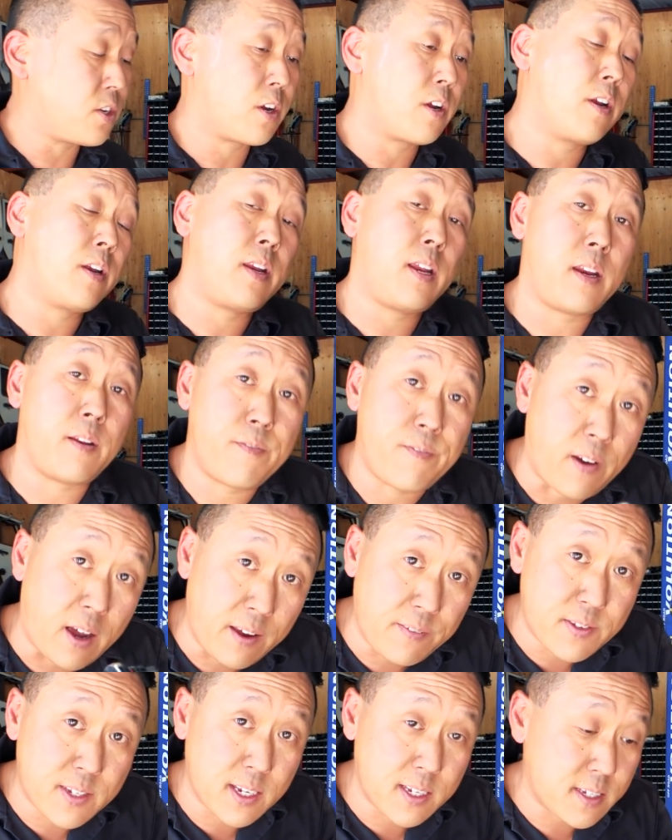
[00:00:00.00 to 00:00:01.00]
you're going to need a
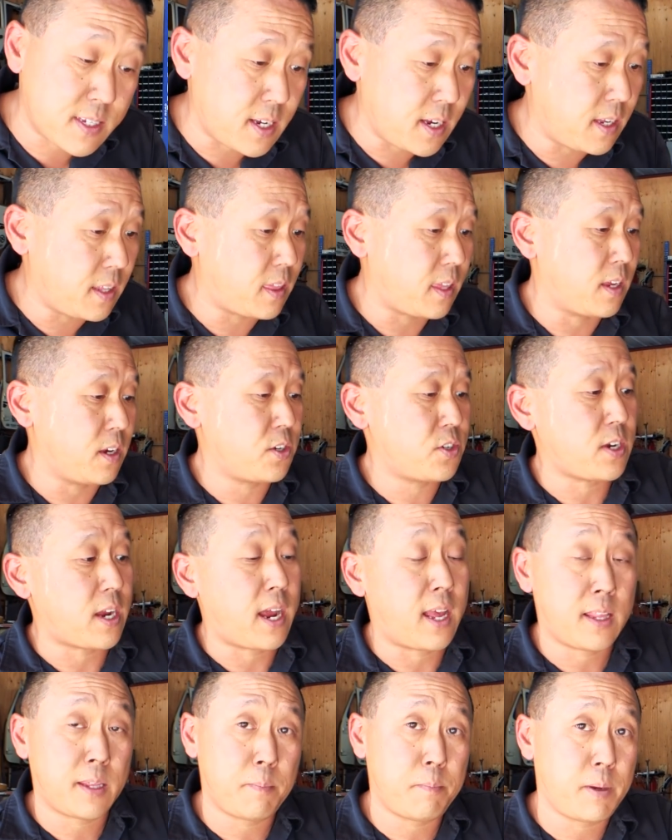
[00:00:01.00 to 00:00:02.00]
five sixteenths inch
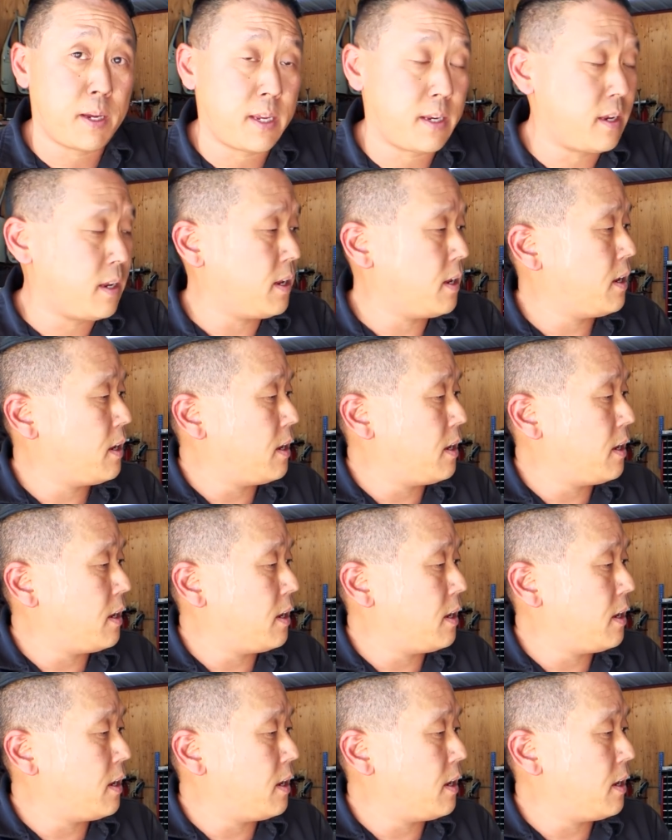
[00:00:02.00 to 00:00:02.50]
Allen bit